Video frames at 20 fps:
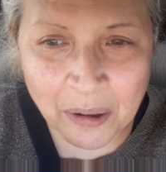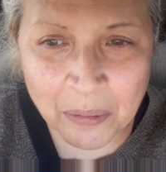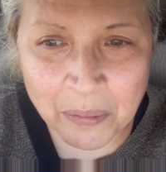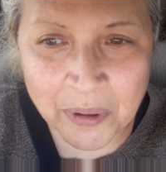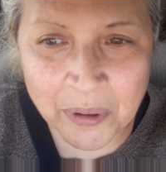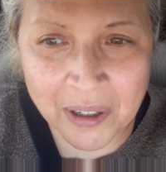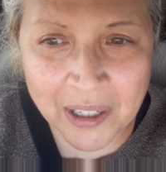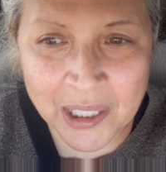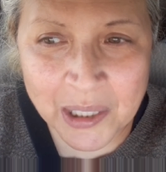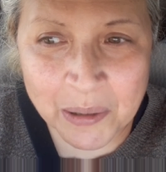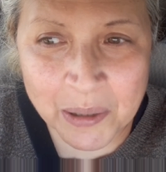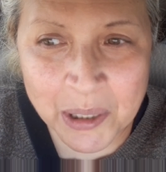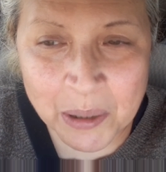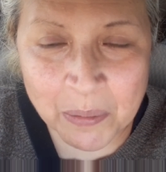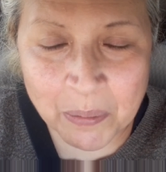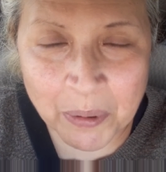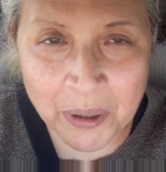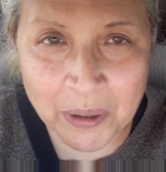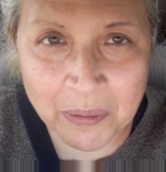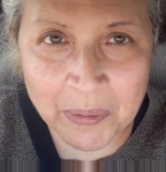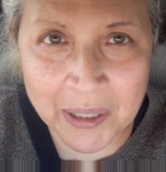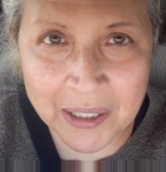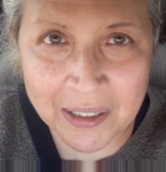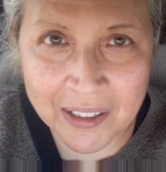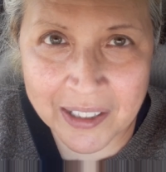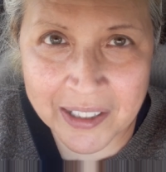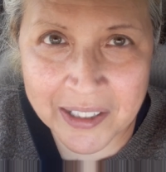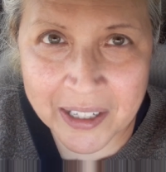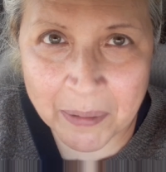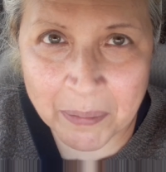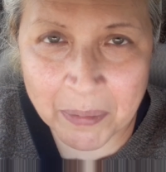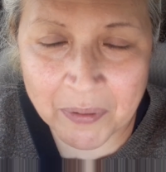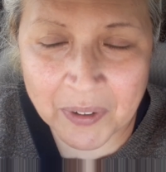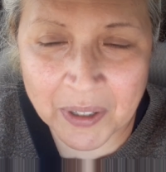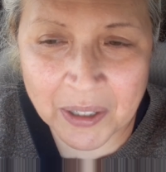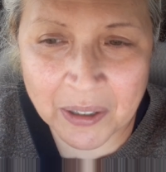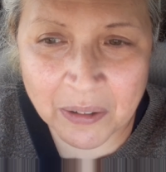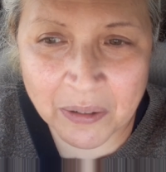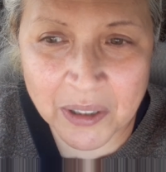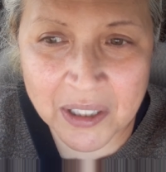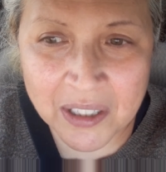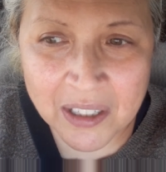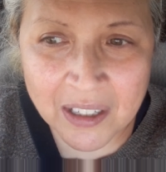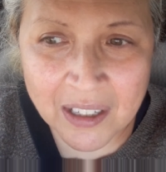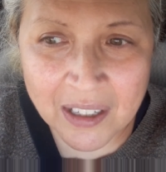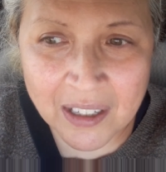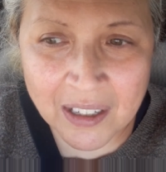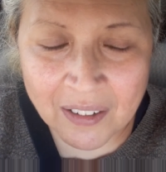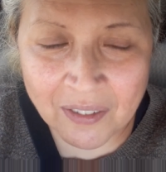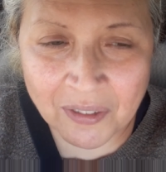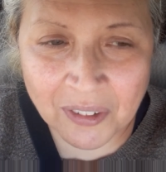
I hope you guys will support me in these type of videos.